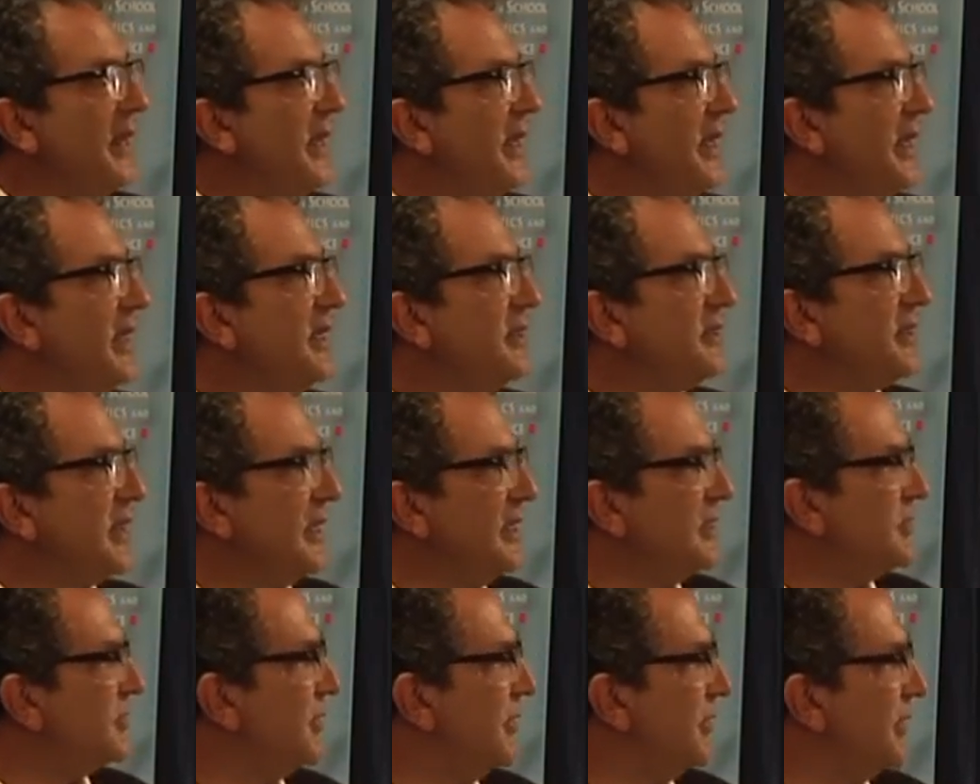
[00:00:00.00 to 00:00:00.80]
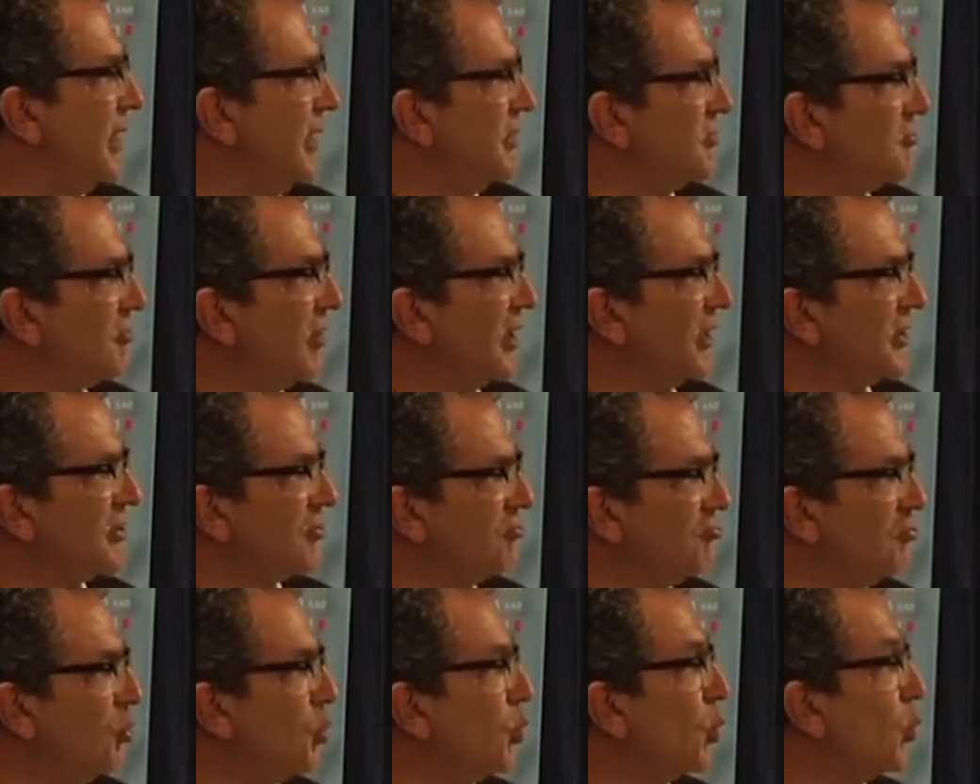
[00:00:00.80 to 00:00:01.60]
is that they try
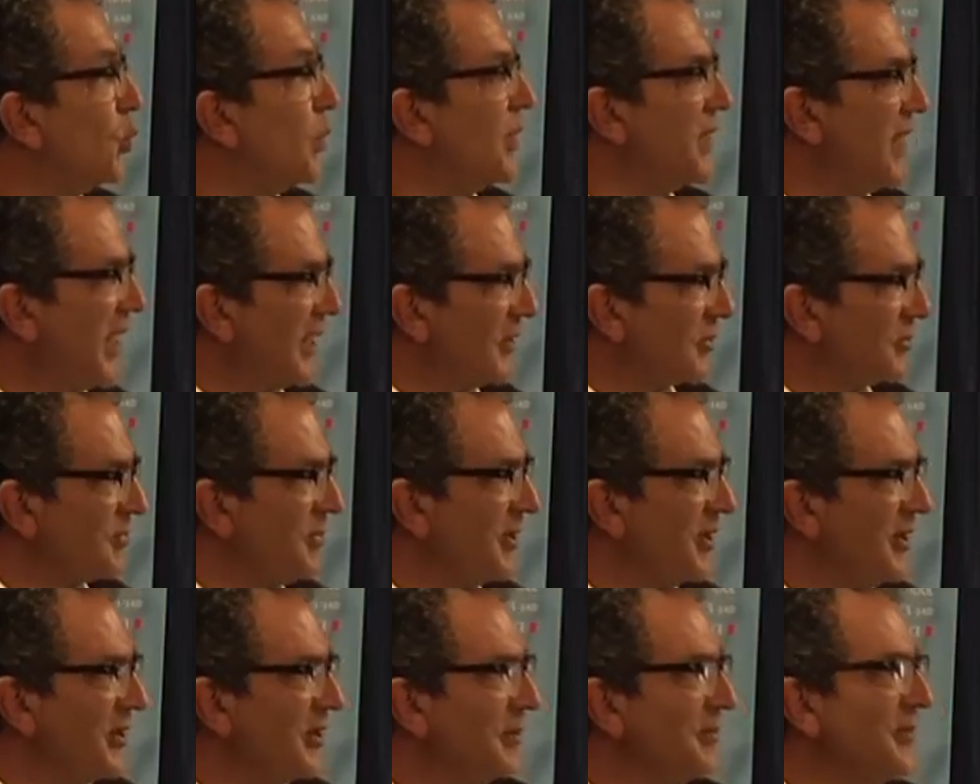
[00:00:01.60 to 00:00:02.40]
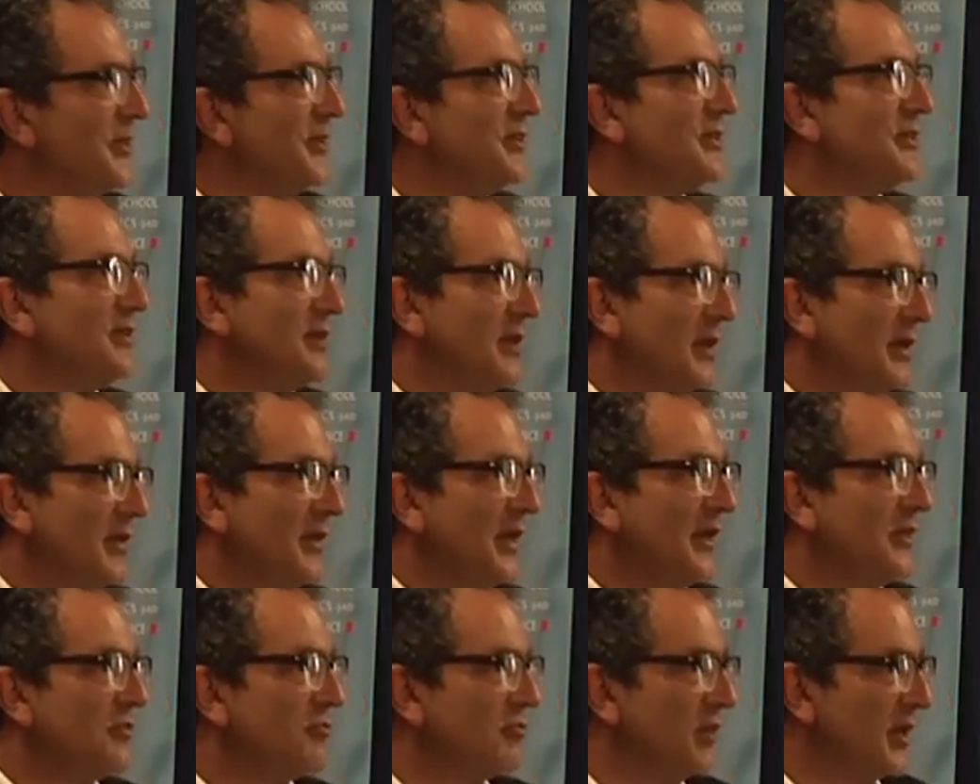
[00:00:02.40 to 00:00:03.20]
to rule without Parliament, and
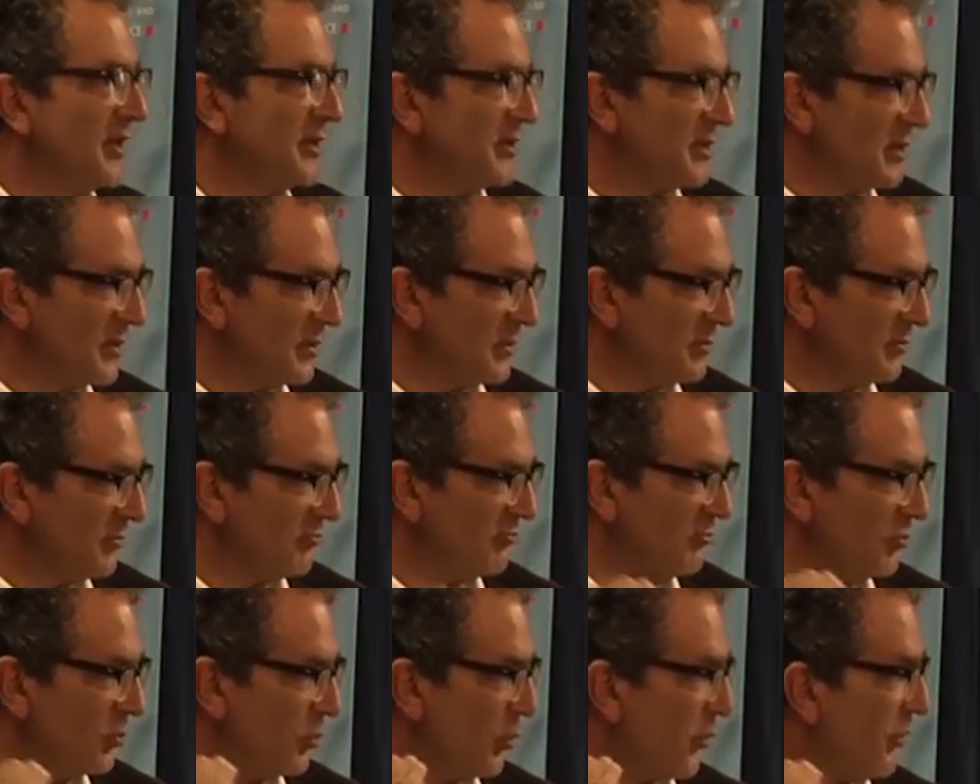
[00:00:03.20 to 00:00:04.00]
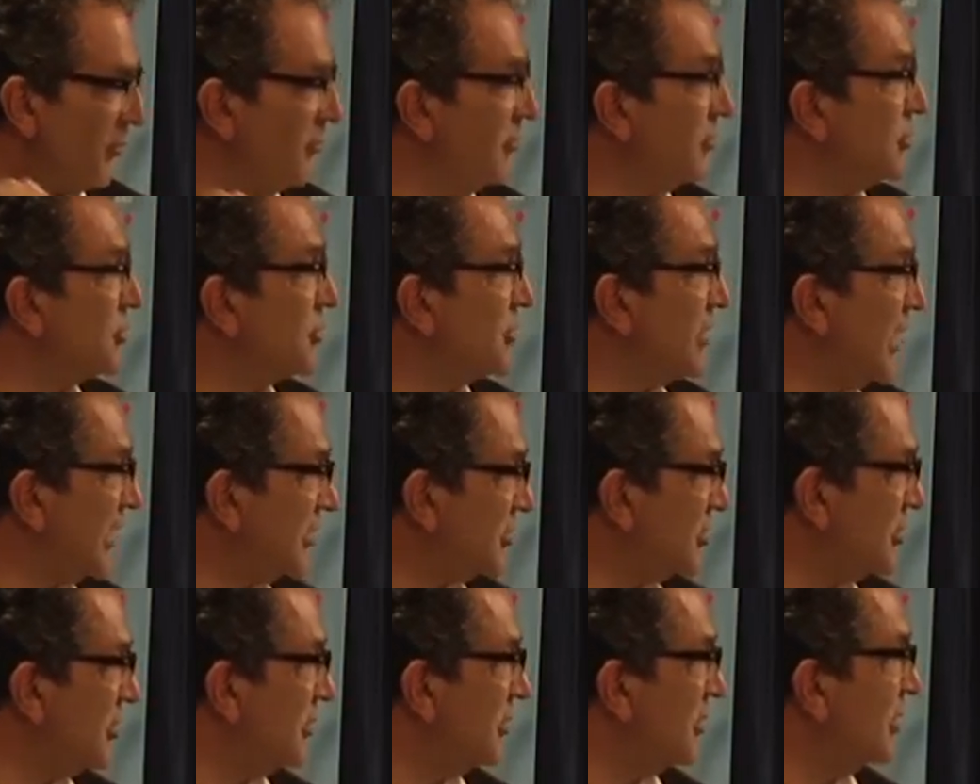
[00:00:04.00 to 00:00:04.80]
they try to rule through
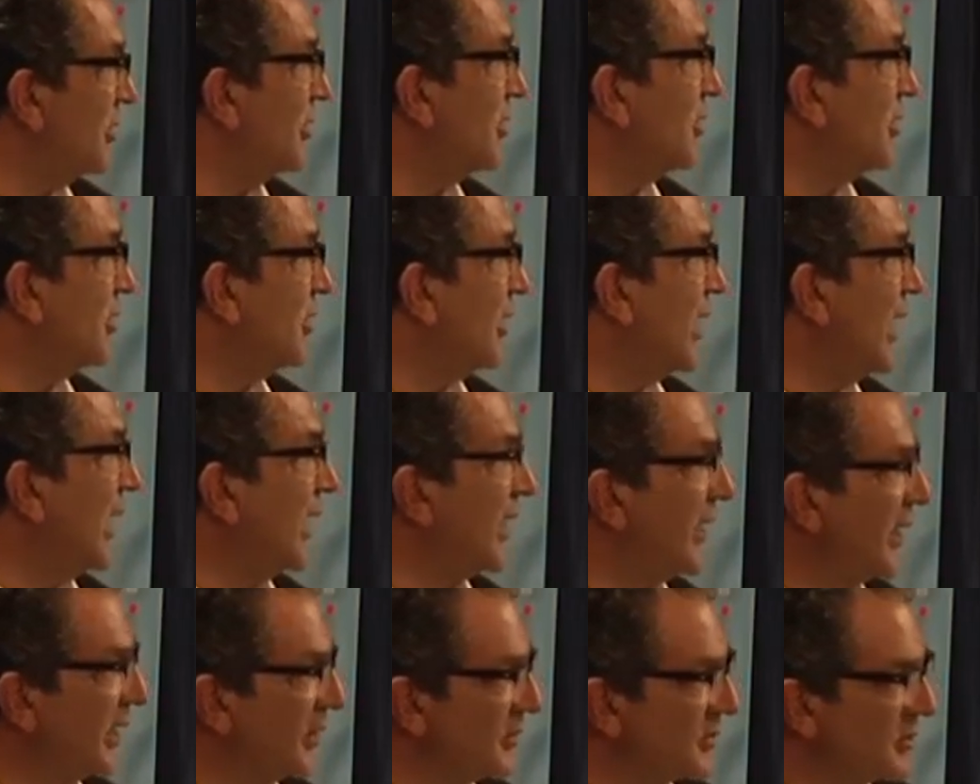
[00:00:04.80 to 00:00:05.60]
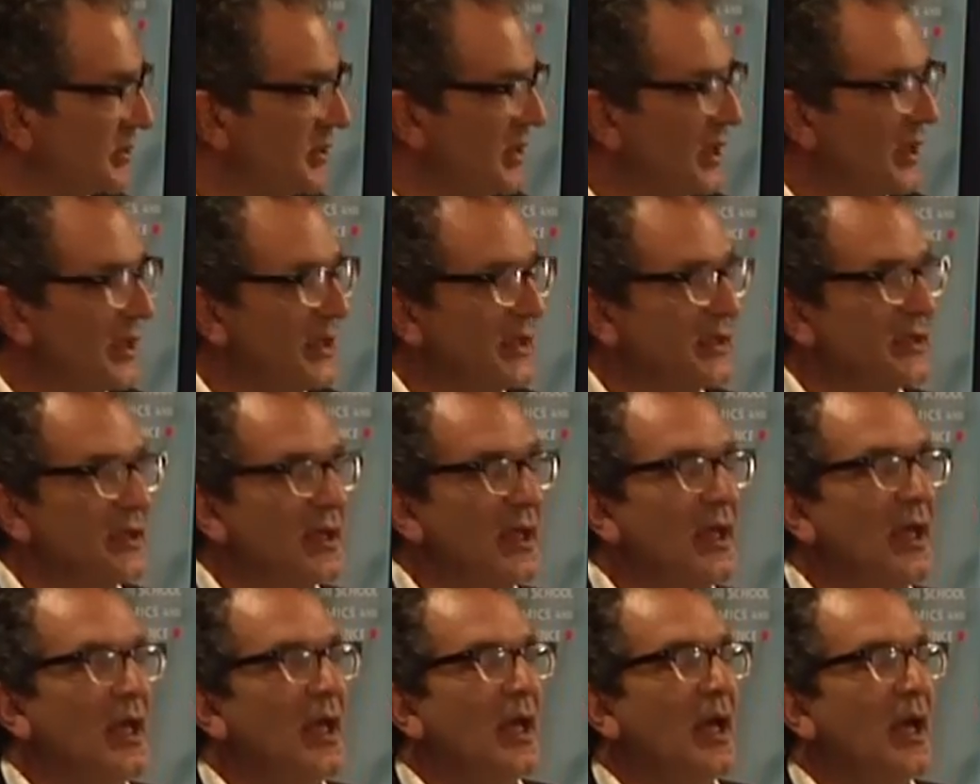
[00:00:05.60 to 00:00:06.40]
statute law and outside
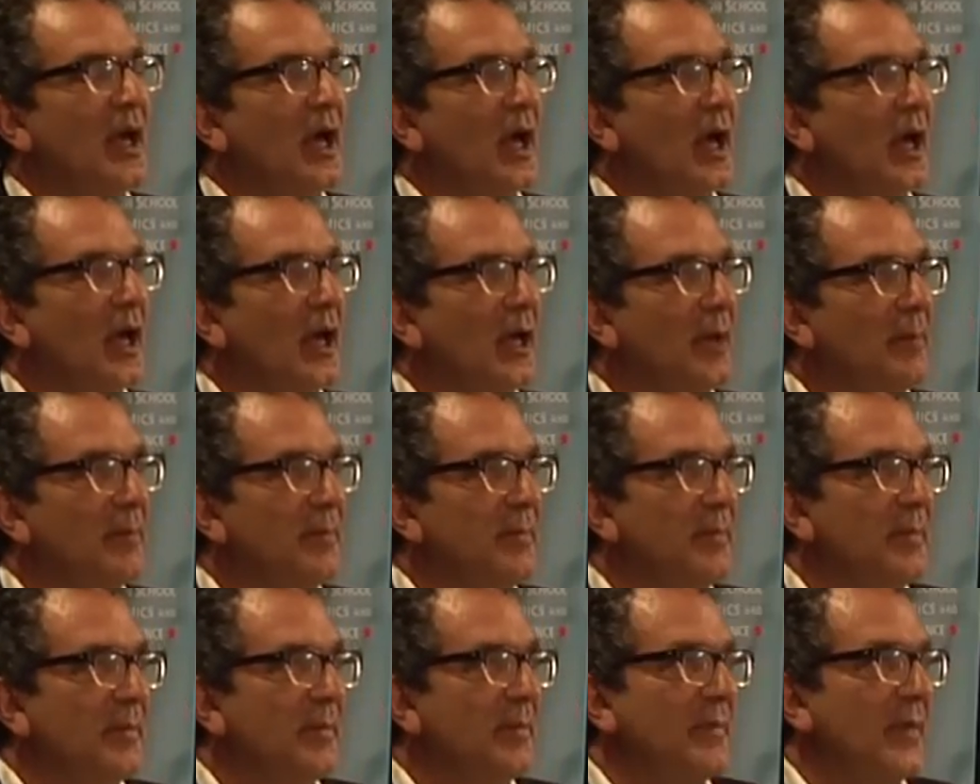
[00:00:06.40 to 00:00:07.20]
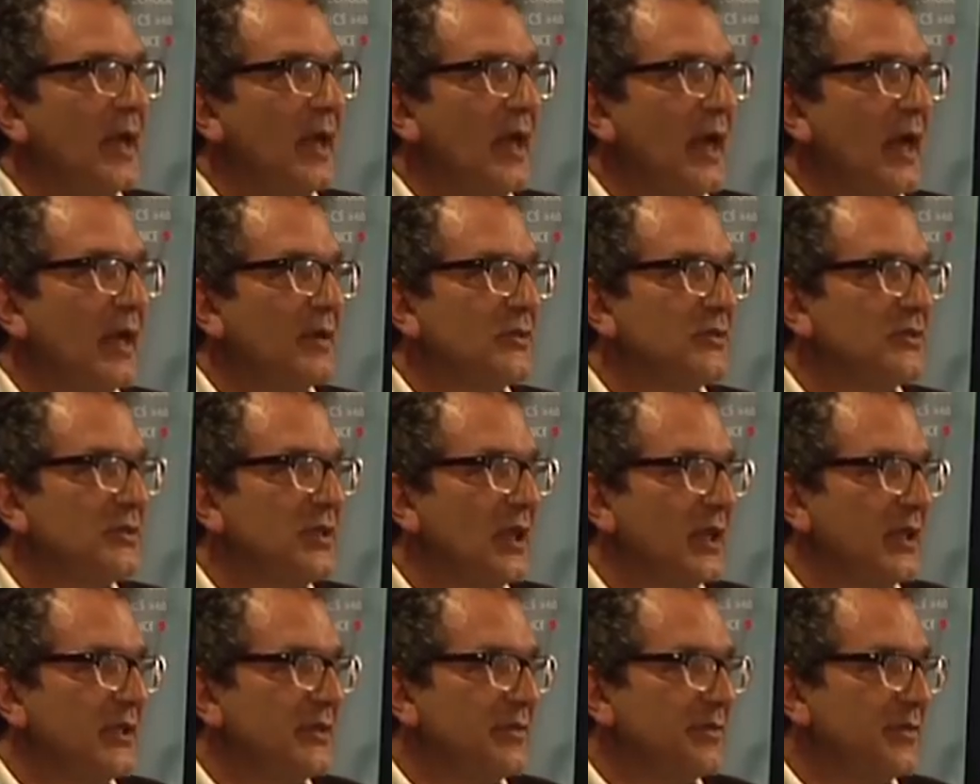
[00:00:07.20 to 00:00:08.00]

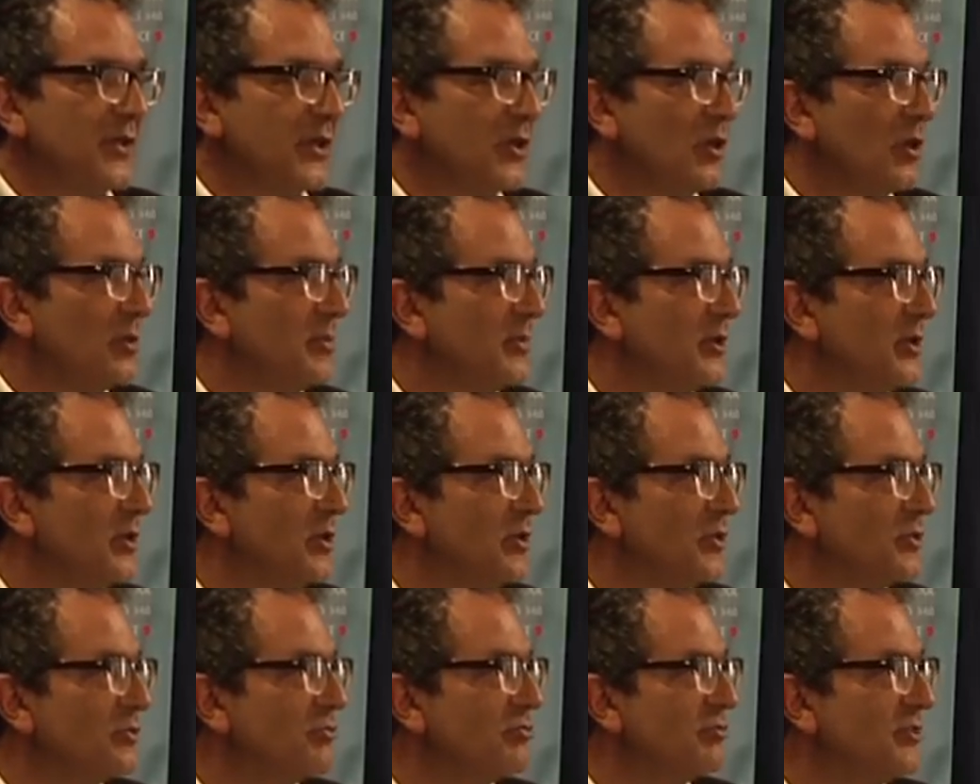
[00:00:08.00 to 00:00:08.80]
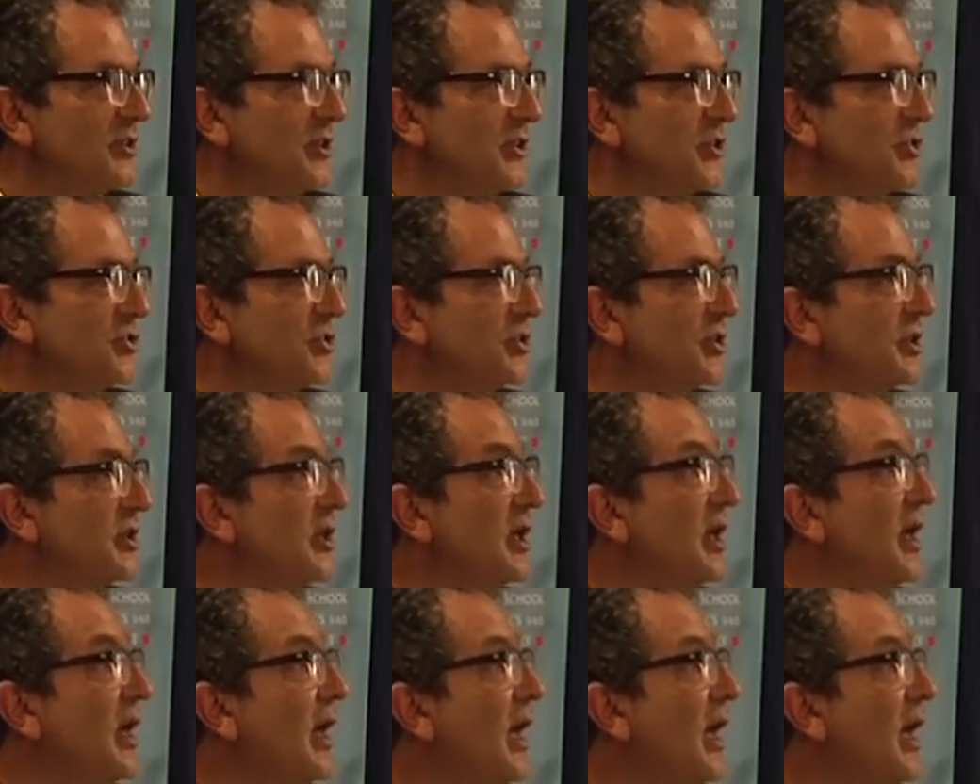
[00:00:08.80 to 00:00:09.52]
of the common law tradition,